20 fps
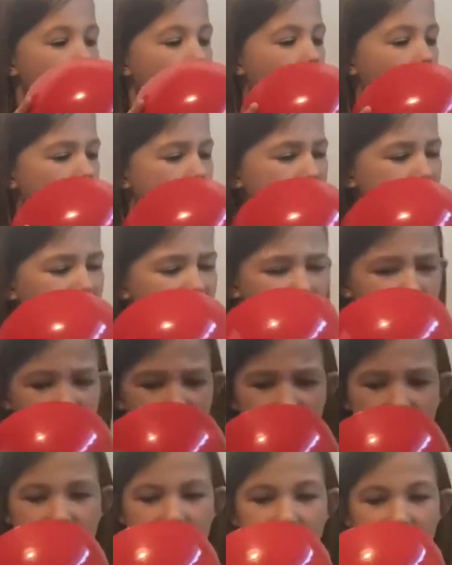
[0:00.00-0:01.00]

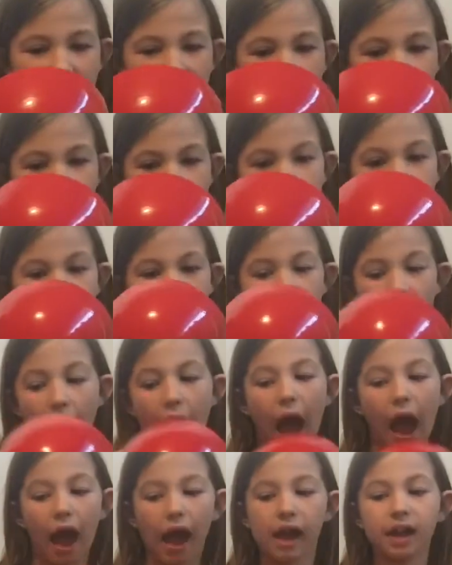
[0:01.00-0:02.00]
Apparently, the
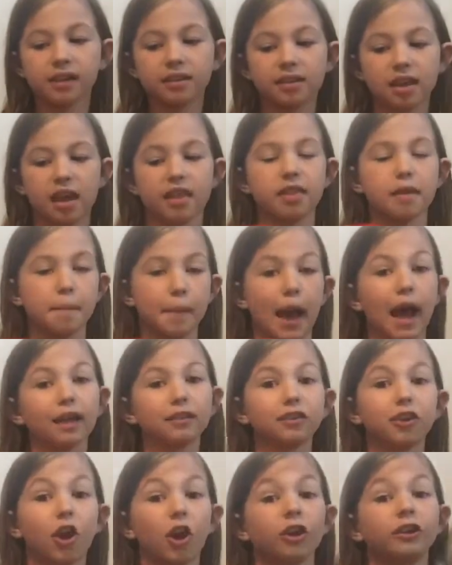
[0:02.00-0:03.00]
eyes and the
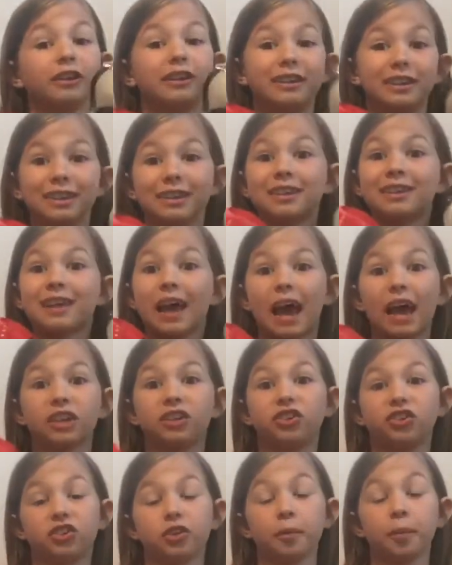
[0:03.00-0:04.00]
mask are
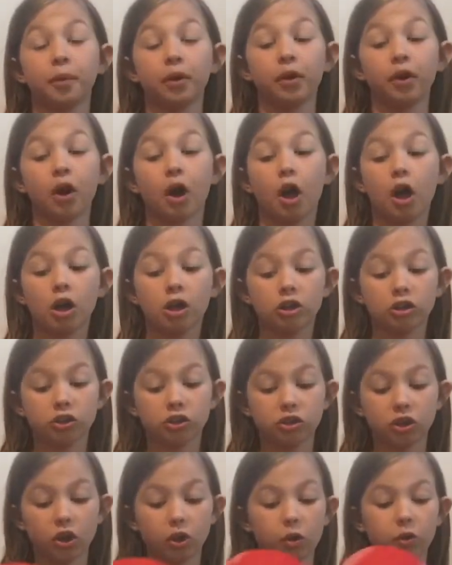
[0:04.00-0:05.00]
detachable.
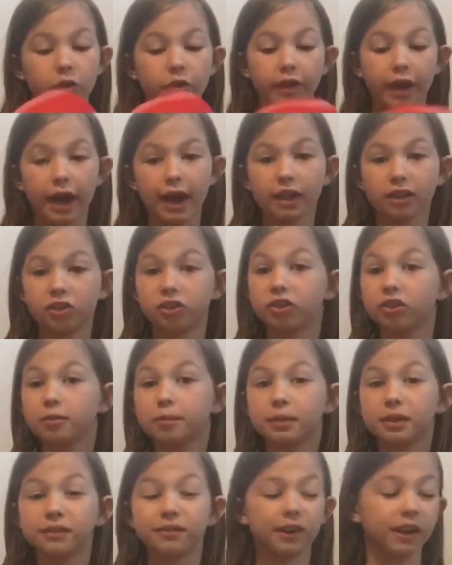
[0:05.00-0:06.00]
So, that should
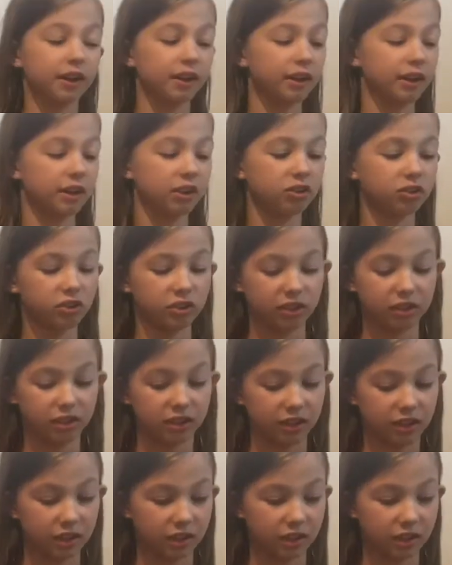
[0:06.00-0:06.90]
be very interesting.